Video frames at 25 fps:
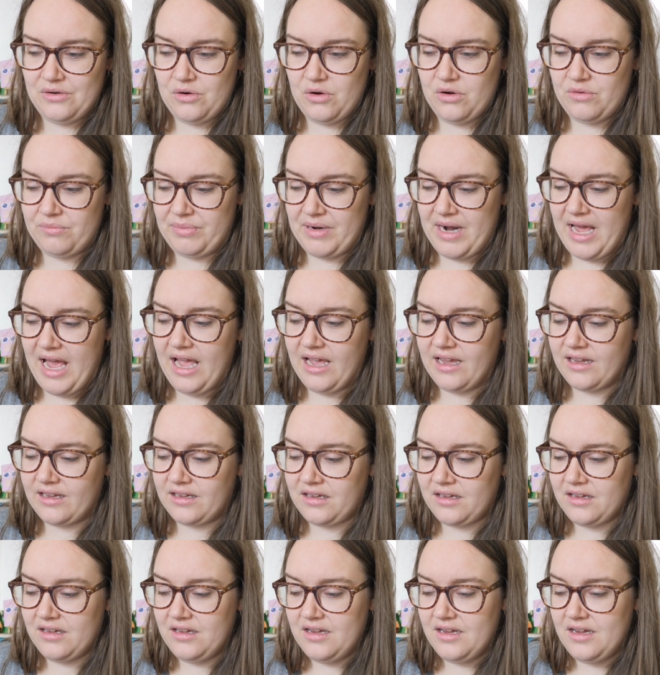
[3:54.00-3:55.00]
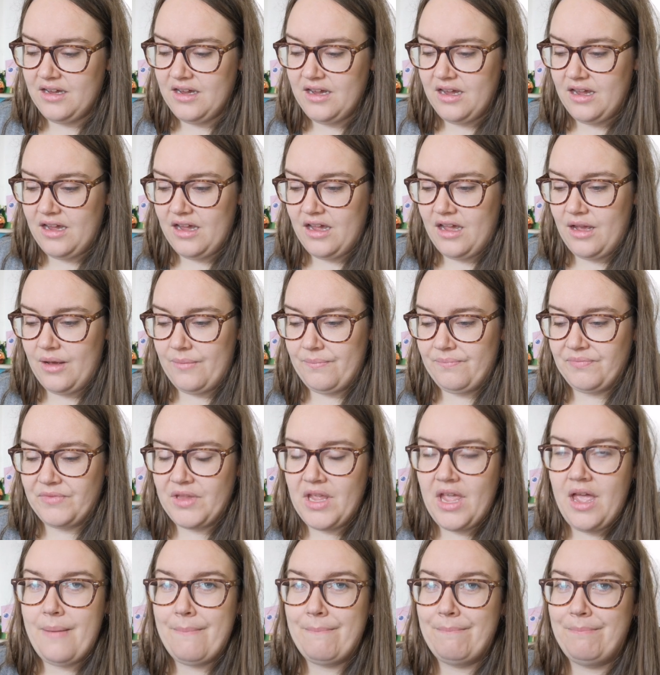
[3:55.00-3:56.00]
or black. Um,
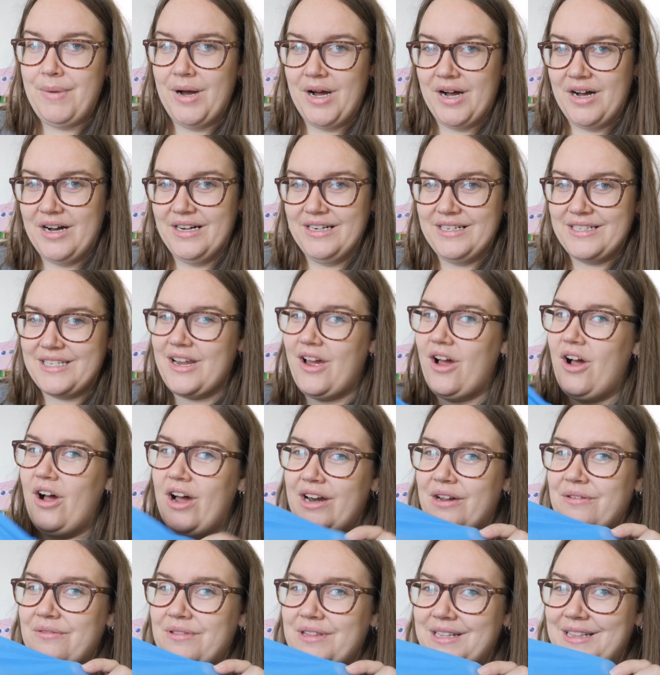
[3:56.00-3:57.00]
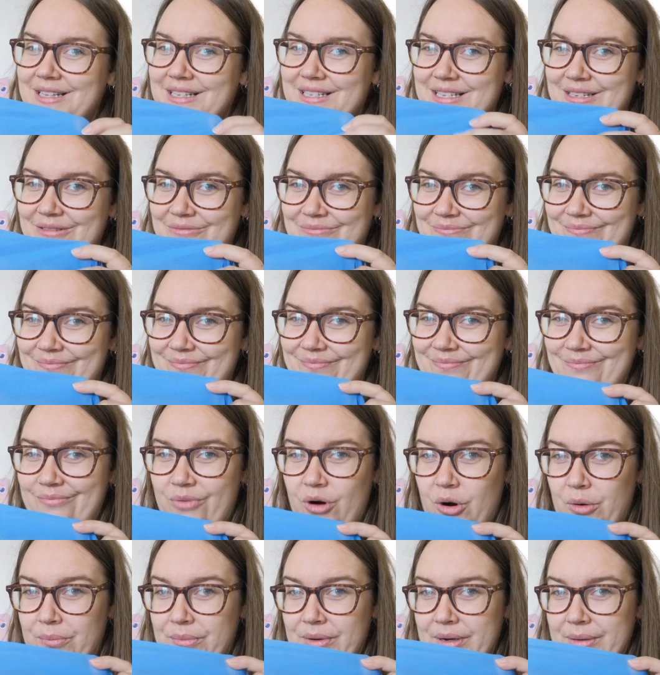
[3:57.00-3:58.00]
but I don't think this is
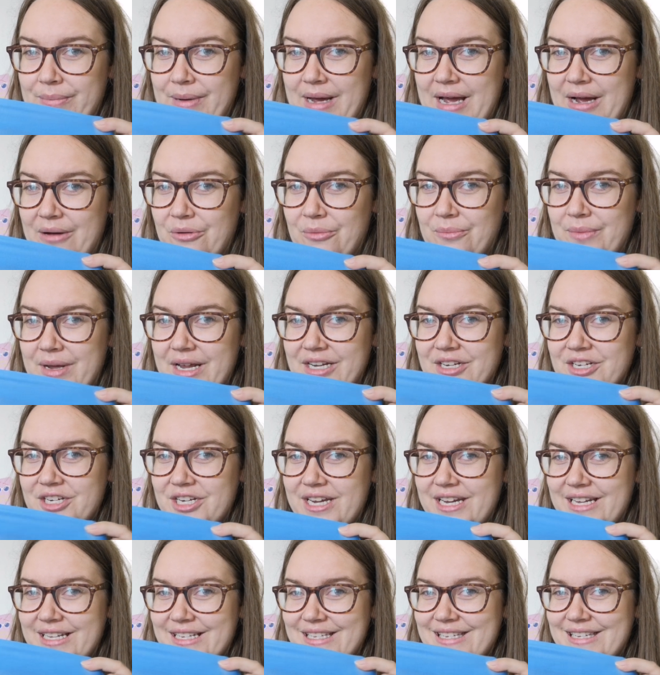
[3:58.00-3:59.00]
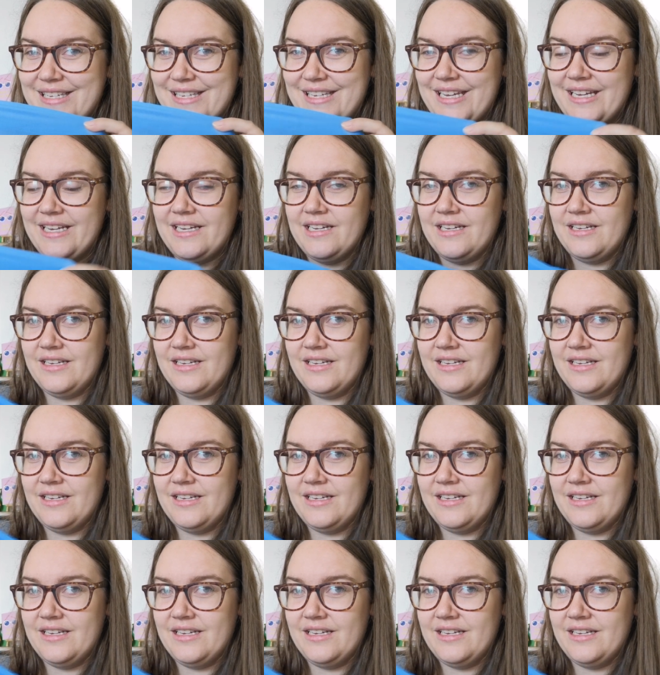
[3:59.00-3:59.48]
proper power mesh. It's,